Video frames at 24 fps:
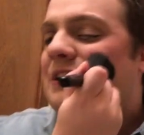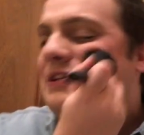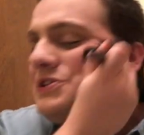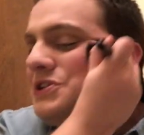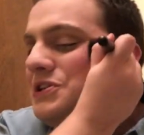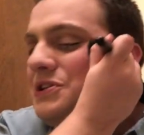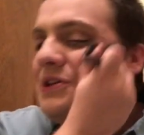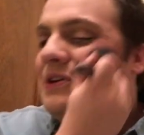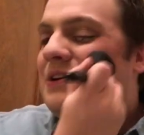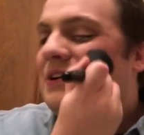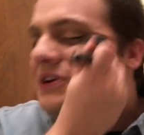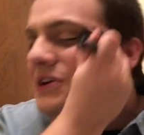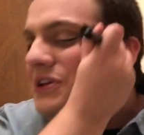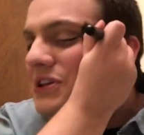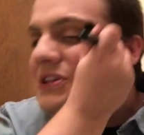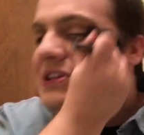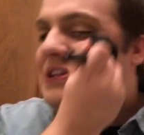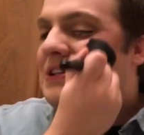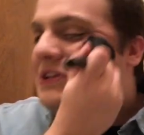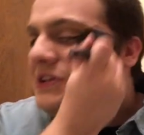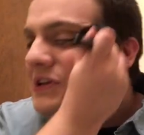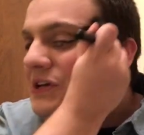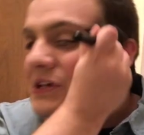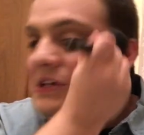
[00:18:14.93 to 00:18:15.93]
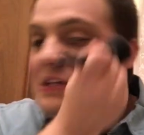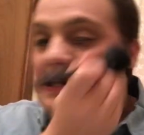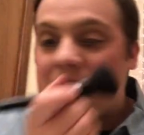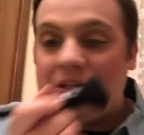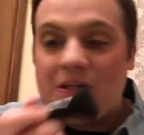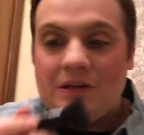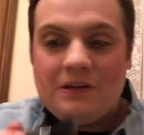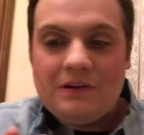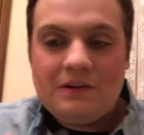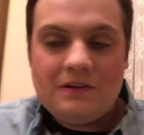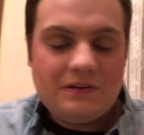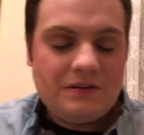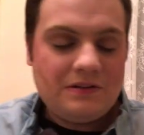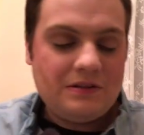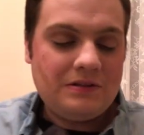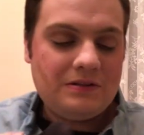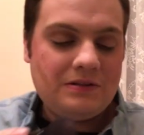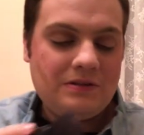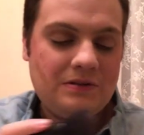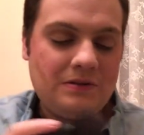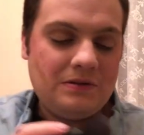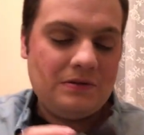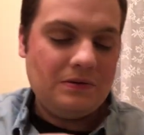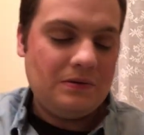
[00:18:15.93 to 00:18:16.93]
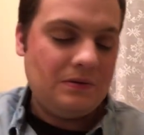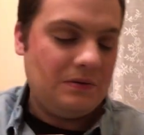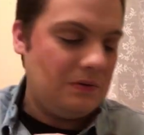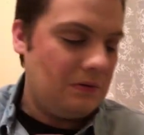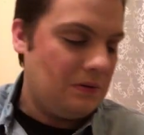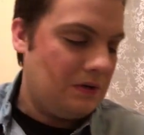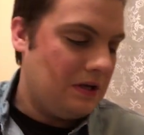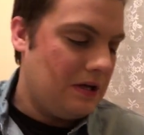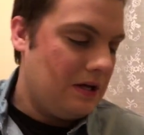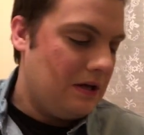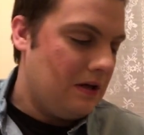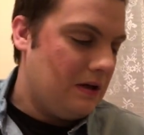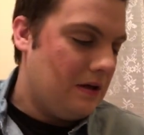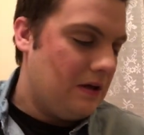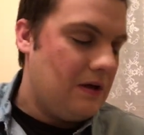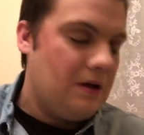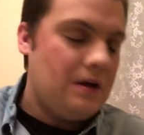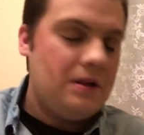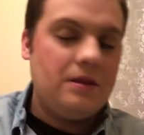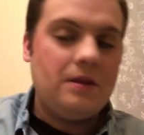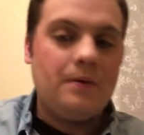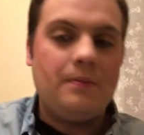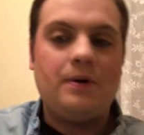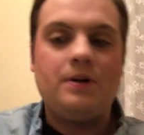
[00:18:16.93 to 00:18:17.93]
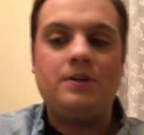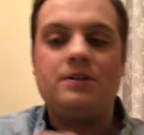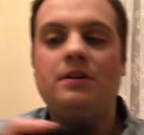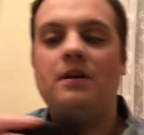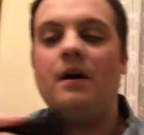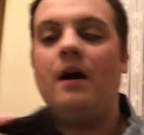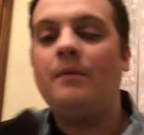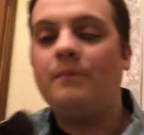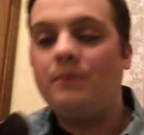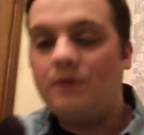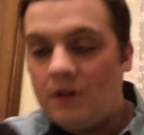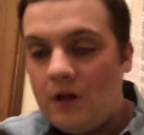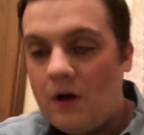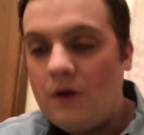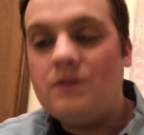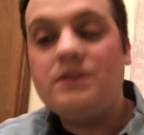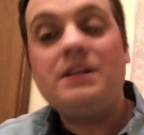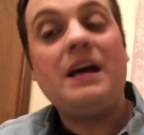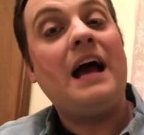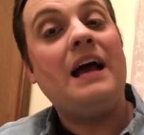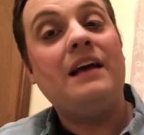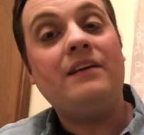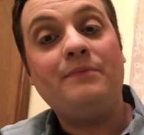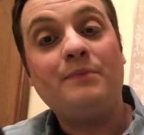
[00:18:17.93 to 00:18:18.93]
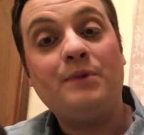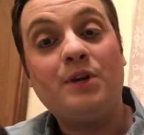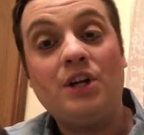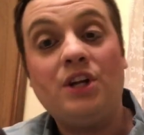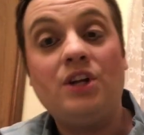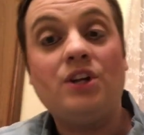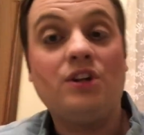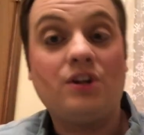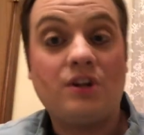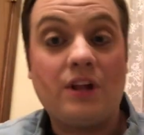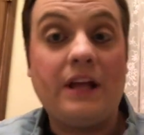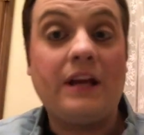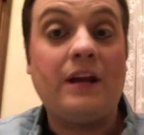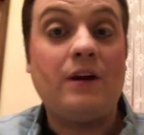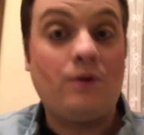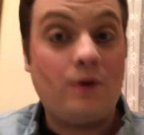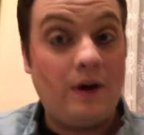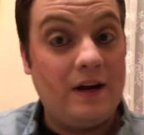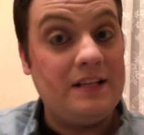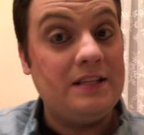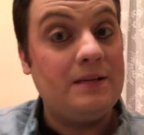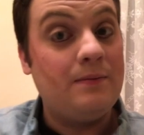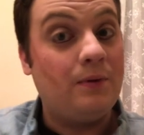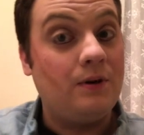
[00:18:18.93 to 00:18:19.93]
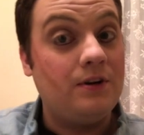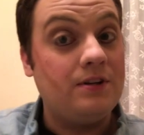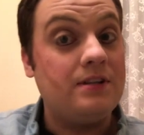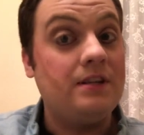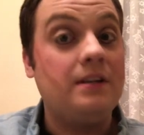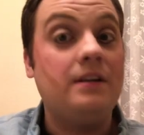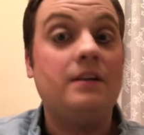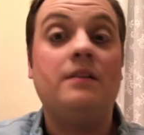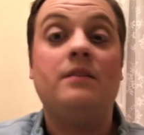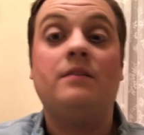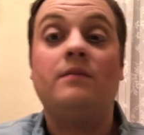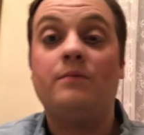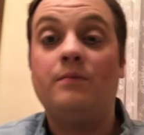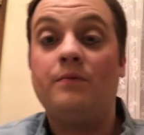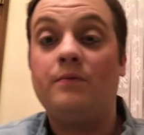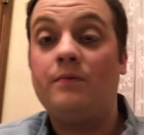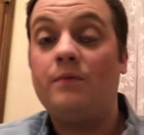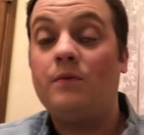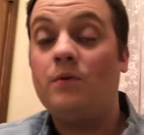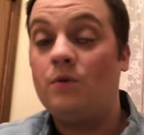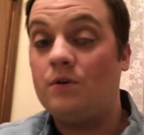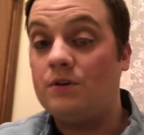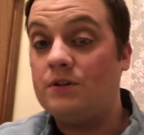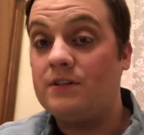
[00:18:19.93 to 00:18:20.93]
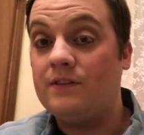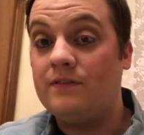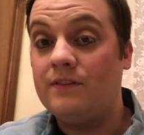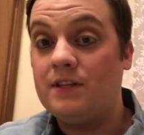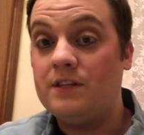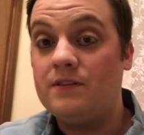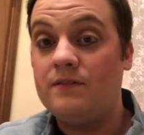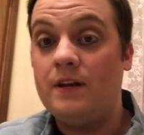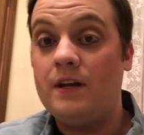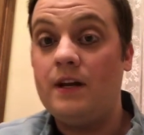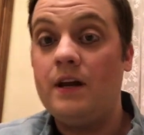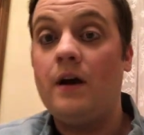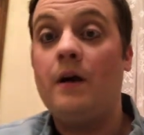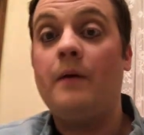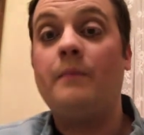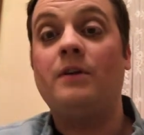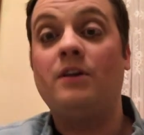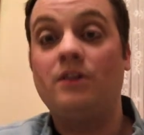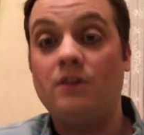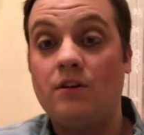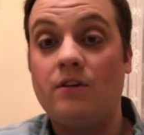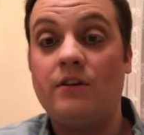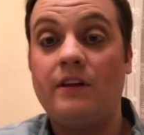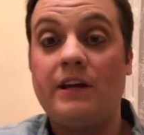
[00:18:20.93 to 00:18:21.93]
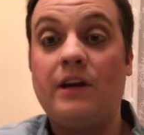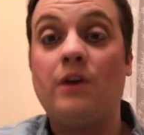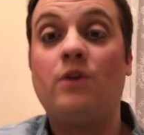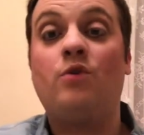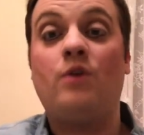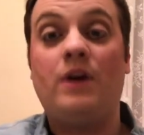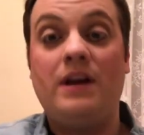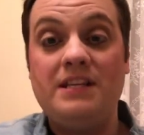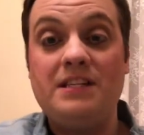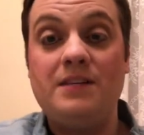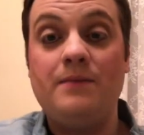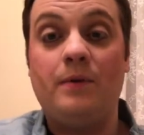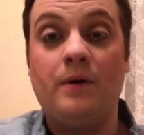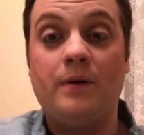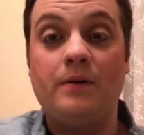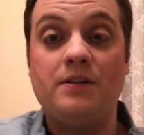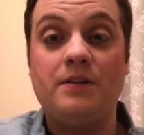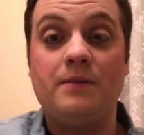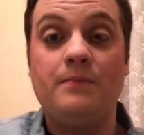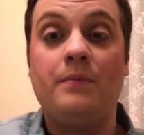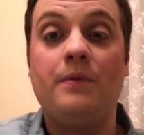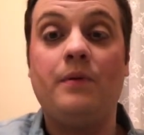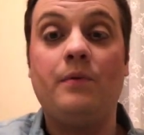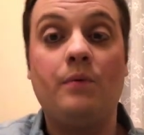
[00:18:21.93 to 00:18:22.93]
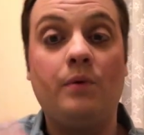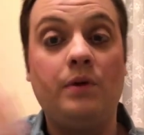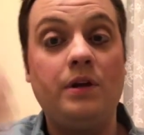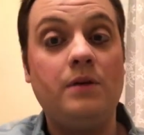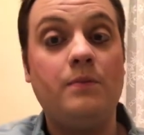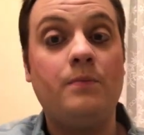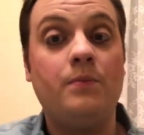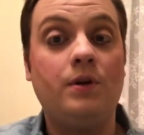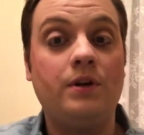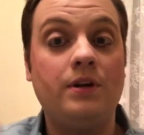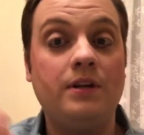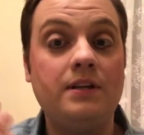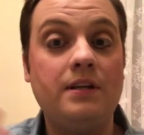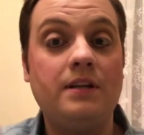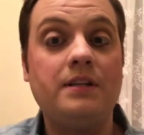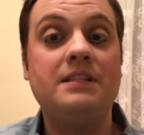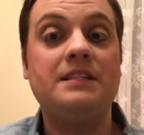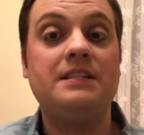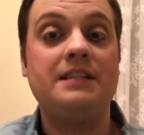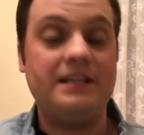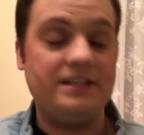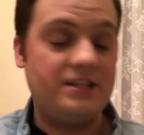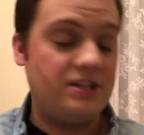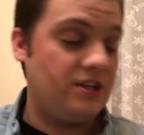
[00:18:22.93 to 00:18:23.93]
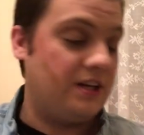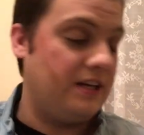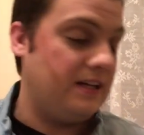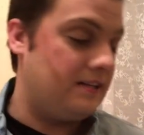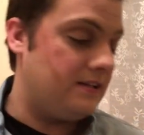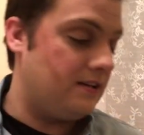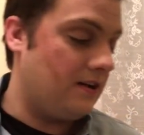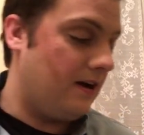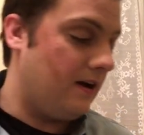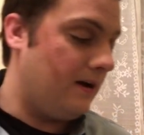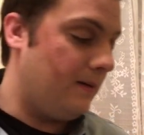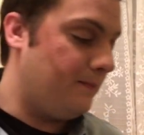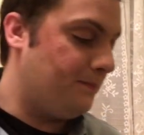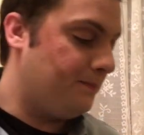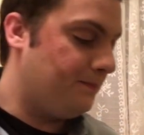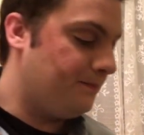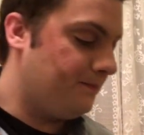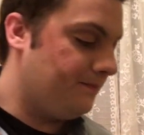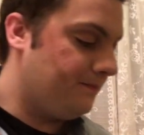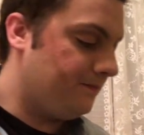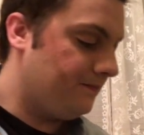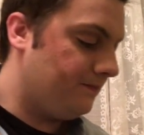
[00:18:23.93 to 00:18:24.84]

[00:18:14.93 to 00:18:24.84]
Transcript: To the to the person up close, I am gonna look like a crazy person. In the course of this video, I'm gonna look like a crazy person. But when you put stage lights on